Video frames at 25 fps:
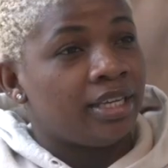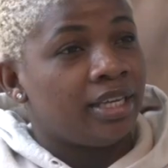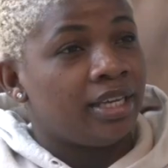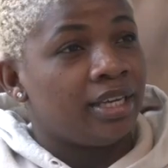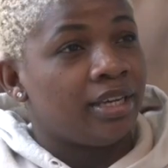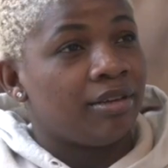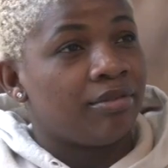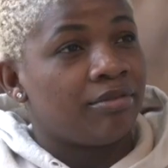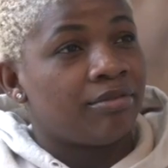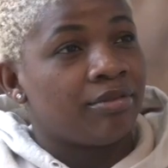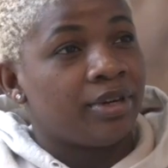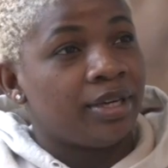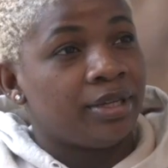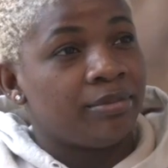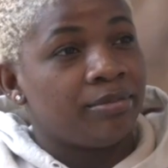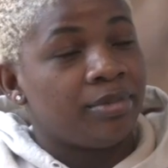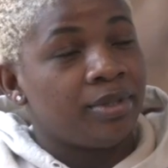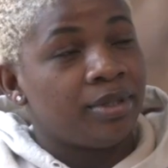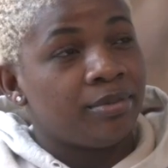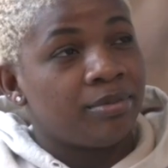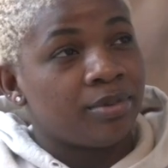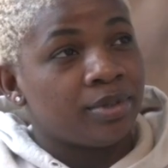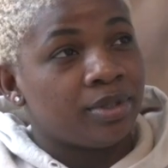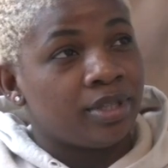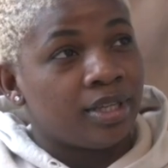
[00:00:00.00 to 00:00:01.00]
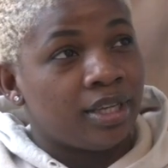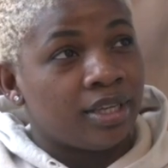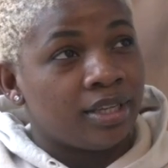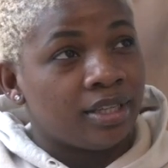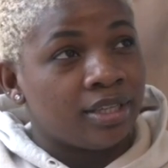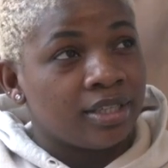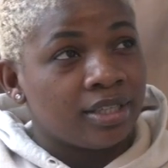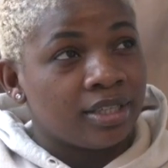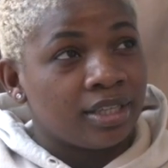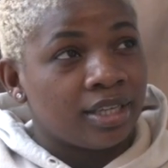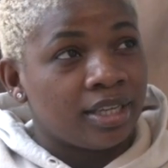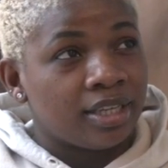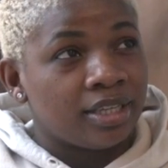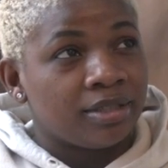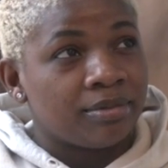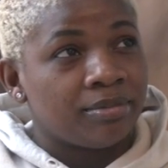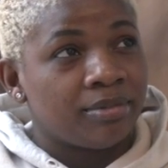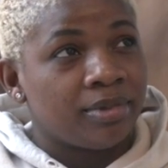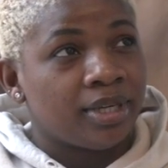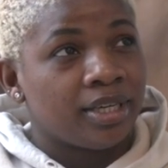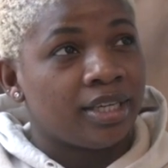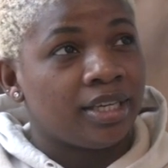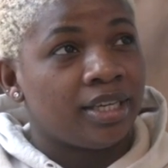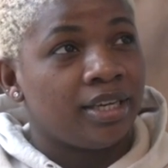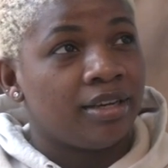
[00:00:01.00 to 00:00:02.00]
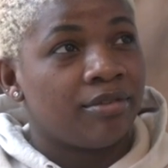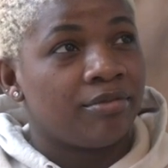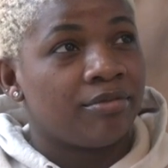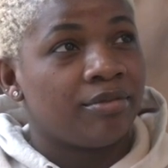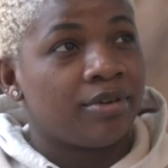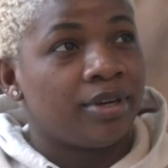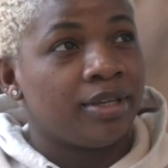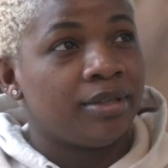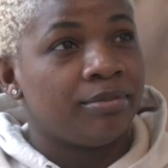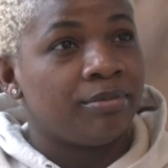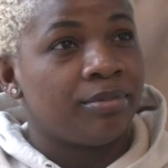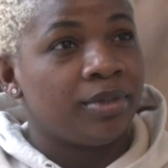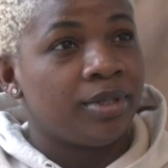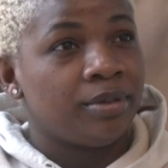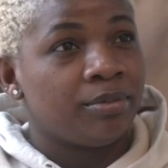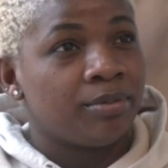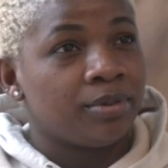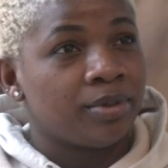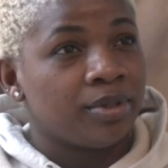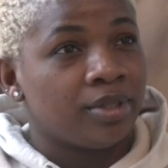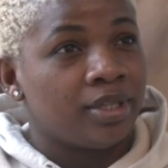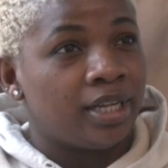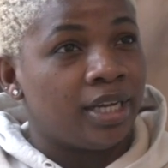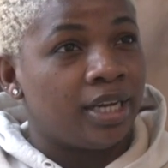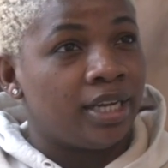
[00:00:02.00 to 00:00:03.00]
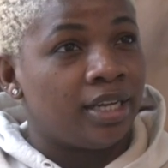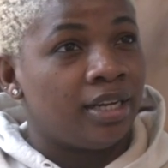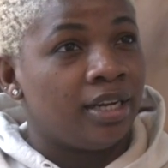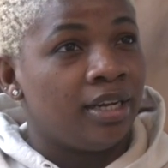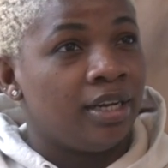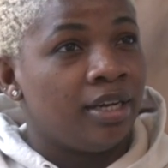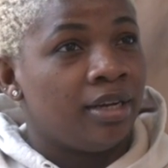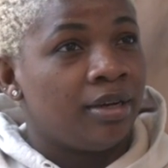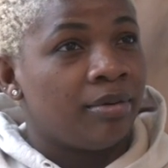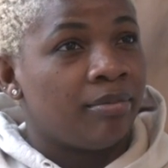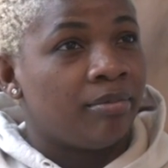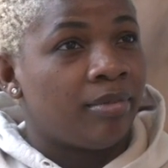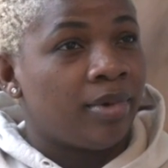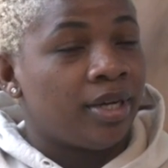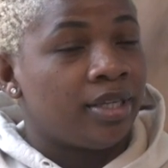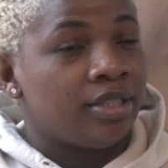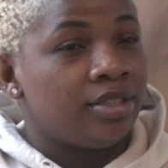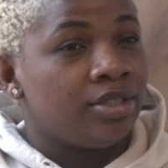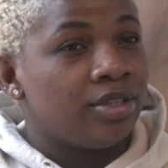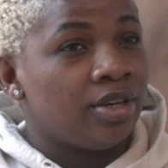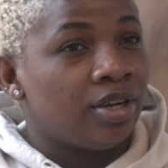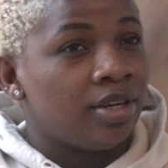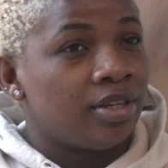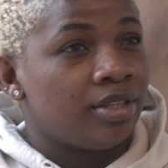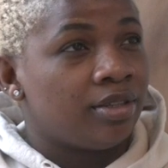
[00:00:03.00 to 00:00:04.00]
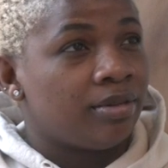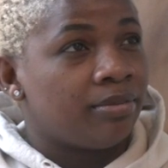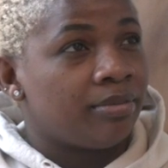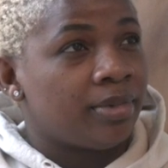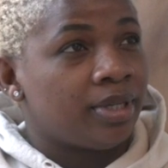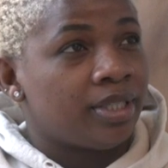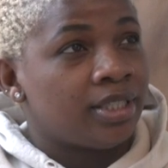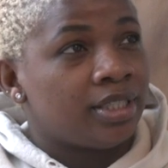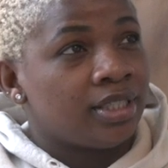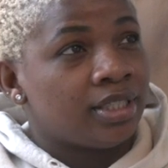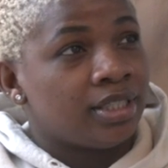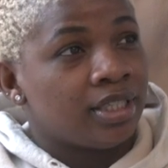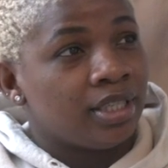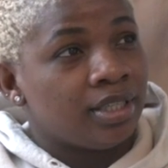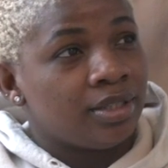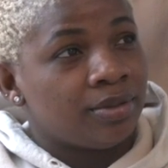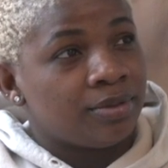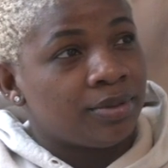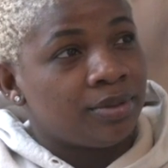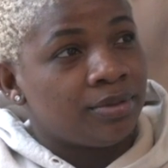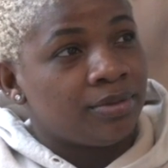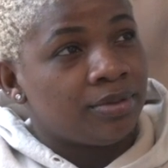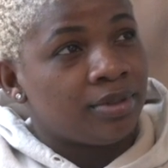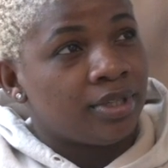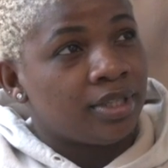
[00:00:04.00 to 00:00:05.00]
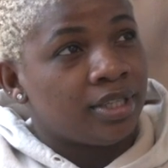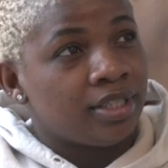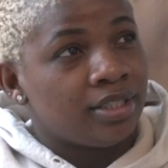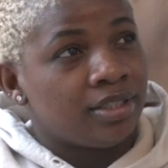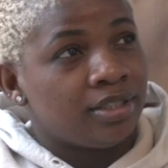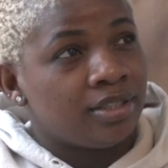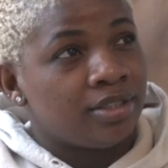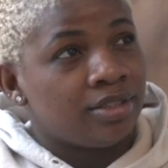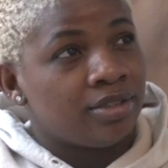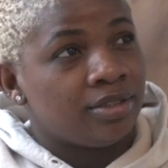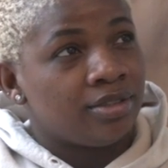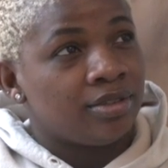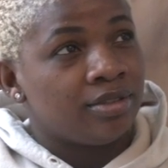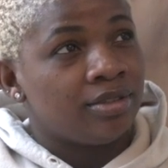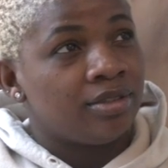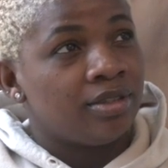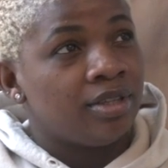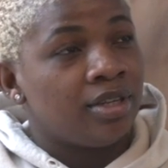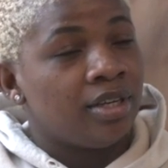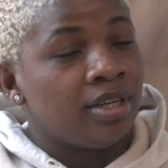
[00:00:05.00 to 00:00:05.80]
can't find people that look like me. I can't find people that my daughter, my son would relate to.